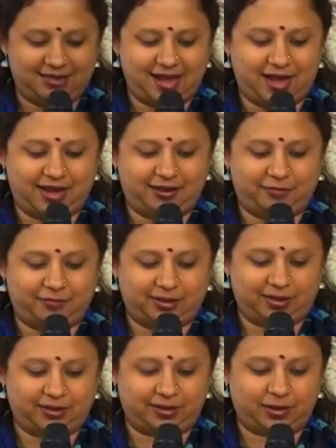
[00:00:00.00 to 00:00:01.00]
I have
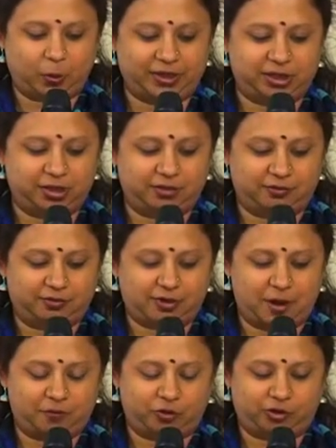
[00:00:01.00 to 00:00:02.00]
a question
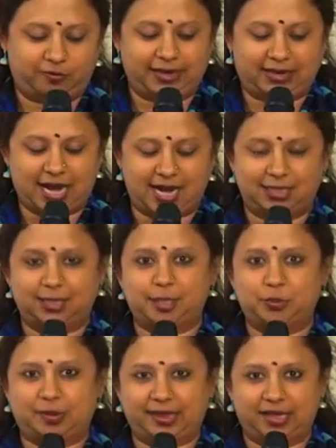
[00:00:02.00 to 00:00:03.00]
from one of my clients,
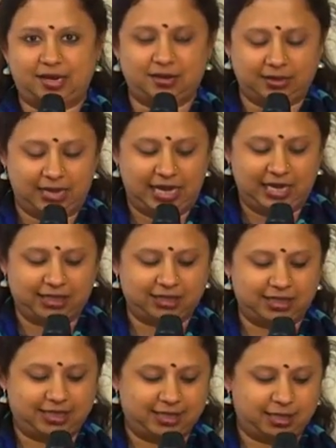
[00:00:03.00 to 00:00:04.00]
Spandana.
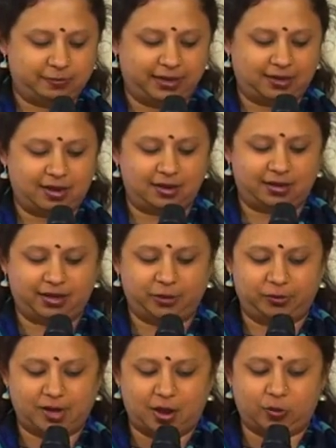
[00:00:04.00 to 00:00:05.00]
She says, Mekhala, can
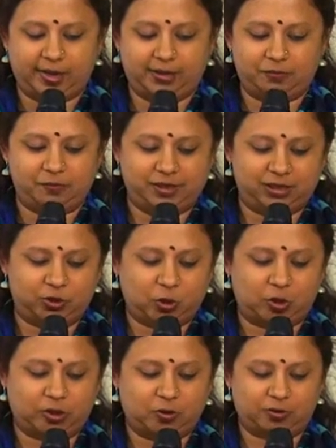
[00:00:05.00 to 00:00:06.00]
you now help me
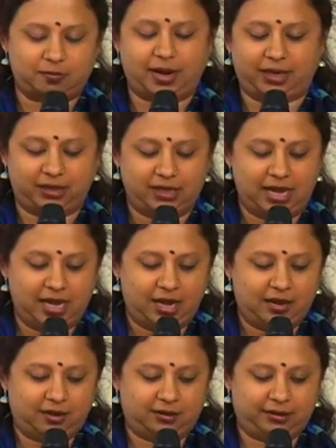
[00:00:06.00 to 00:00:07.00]
sort out my
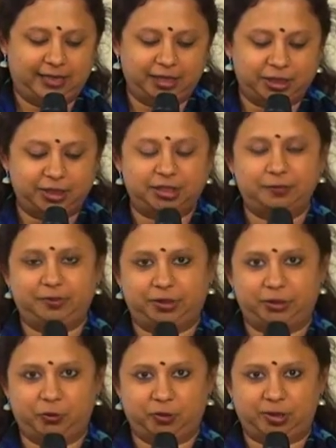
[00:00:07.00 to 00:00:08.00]
relationship
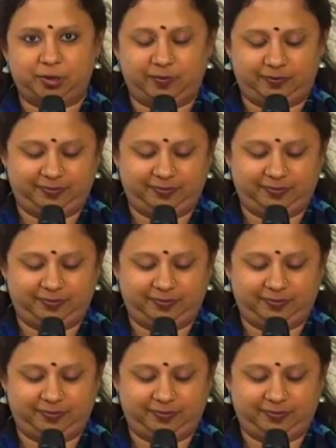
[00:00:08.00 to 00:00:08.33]
issues?